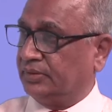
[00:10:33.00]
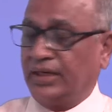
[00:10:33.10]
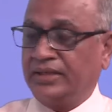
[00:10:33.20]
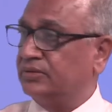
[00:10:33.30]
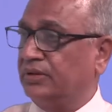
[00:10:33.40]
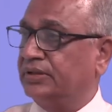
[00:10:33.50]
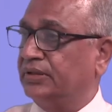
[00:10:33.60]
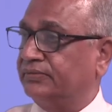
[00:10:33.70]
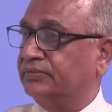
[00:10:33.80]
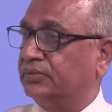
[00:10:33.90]
that is not
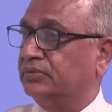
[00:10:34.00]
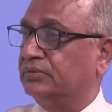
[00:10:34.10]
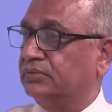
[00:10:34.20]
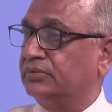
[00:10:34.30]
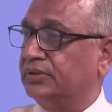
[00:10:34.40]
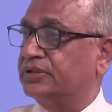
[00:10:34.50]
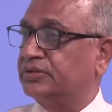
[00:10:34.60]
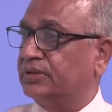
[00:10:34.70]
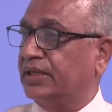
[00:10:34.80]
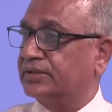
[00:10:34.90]
enough to reach
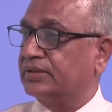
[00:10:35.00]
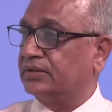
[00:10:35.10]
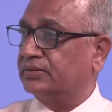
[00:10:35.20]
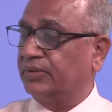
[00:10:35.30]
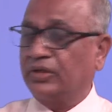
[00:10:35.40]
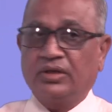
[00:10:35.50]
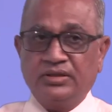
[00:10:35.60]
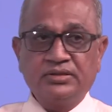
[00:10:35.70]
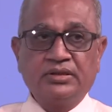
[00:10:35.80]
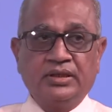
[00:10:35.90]
to the excellence,
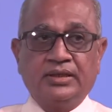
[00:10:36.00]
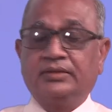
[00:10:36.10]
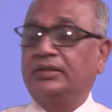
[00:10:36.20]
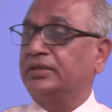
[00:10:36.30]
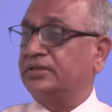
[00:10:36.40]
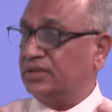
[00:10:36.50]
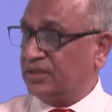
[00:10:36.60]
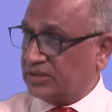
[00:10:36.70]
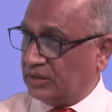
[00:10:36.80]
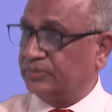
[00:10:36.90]
because the
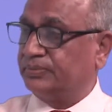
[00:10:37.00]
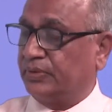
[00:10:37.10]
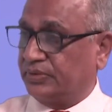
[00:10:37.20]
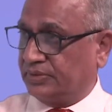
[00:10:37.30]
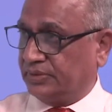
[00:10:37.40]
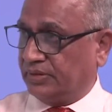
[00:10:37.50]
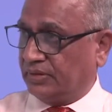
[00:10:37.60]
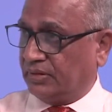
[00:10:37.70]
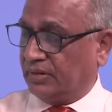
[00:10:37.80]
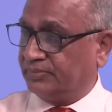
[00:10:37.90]
research output
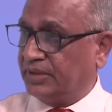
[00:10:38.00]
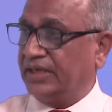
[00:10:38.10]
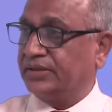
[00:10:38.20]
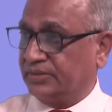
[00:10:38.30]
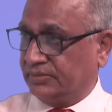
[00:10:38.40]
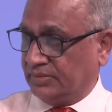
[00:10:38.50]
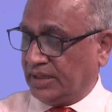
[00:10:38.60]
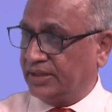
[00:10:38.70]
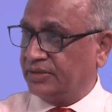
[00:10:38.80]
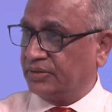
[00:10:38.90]
of that
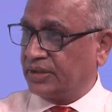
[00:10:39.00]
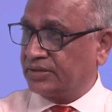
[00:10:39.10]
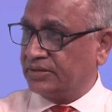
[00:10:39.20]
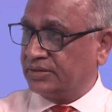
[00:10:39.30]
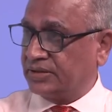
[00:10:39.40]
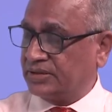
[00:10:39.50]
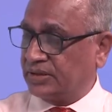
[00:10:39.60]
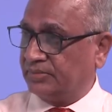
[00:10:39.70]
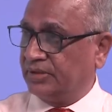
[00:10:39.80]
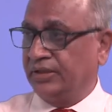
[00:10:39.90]
higher education
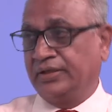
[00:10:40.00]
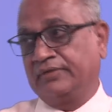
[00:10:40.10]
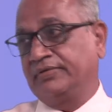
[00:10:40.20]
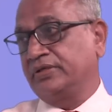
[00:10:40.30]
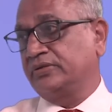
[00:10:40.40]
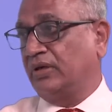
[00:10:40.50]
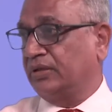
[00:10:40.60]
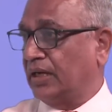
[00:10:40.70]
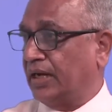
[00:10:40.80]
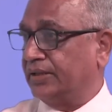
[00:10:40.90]
system, if it is
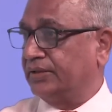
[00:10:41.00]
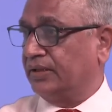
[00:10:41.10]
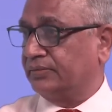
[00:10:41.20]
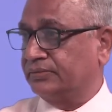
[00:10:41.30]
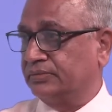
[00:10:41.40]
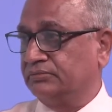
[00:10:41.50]
not high enough,